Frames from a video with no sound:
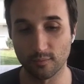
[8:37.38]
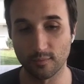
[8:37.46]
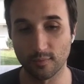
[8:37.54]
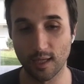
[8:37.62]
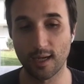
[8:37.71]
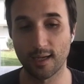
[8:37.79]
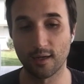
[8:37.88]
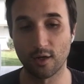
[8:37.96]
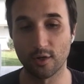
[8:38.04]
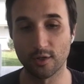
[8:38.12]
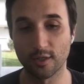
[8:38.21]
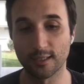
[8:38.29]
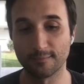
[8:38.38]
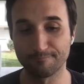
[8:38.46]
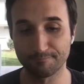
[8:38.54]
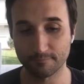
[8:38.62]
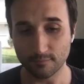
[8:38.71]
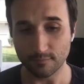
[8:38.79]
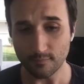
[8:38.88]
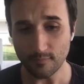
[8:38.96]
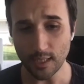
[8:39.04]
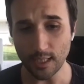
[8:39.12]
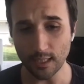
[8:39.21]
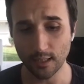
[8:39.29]
lie on um,
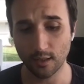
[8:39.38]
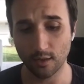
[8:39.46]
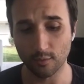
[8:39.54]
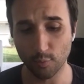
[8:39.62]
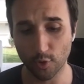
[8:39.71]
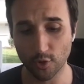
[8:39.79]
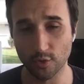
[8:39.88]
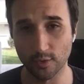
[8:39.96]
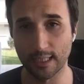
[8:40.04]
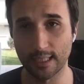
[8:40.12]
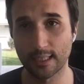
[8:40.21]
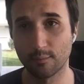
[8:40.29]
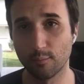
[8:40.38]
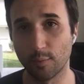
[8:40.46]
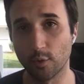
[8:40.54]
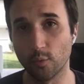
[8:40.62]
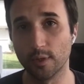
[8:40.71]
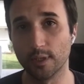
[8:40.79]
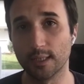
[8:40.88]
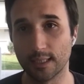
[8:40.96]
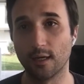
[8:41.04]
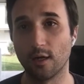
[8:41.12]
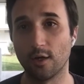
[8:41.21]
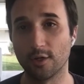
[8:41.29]
on personal data, but
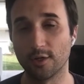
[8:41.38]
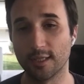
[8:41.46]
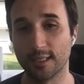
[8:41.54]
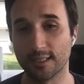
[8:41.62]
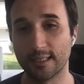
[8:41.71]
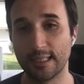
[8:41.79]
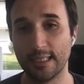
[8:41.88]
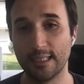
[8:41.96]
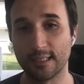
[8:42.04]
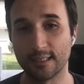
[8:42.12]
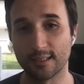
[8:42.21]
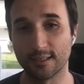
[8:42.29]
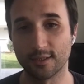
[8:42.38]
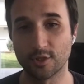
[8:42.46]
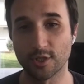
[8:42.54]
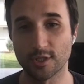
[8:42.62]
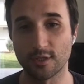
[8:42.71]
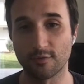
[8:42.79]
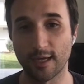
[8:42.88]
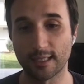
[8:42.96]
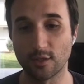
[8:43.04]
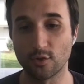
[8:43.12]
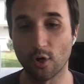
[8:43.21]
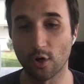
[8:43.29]
really on uh, uh, just the fact
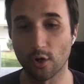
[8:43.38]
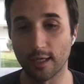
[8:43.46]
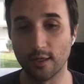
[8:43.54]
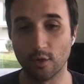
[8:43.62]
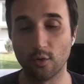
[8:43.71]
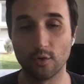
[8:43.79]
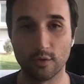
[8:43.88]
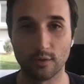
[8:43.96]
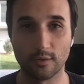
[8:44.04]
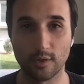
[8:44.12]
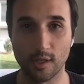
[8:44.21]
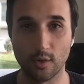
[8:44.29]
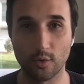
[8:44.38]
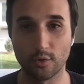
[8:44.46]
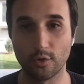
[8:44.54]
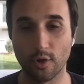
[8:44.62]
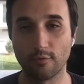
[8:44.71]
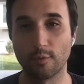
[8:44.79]
that you are an own, the owner of a